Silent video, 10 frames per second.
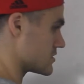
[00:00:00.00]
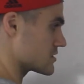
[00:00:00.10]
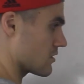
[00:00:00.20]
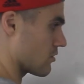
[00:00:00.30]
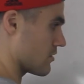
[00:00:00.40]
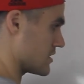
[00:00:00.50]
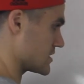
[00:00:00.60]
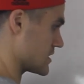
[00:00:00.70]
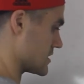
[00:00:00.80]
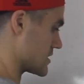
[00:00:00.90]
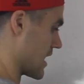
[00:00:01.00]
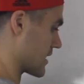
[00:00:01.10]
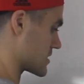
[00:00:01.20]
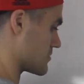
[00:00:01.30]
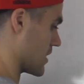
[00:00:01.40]
So this is
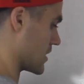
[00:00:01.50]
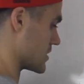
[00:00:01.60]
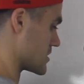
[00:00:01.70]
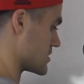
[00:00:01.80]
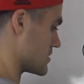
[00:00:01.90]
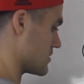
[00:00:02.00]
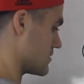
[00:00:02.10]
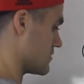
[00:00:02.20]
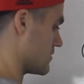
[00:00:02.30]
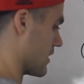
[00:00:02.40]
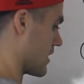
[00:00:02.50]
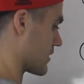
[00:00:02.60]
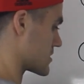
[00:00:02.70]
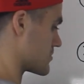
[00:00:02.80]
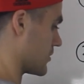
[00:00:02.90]
x minus 2,
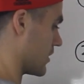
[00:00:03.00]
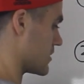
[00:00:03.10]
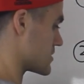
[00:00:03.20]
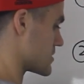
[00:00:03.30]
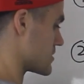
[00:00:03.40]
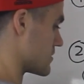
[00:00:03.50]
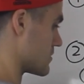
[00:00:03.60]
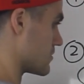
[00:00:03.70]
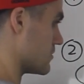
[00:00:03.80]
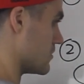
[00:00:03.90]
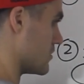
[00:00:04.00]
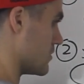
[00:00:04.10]
x plus 2,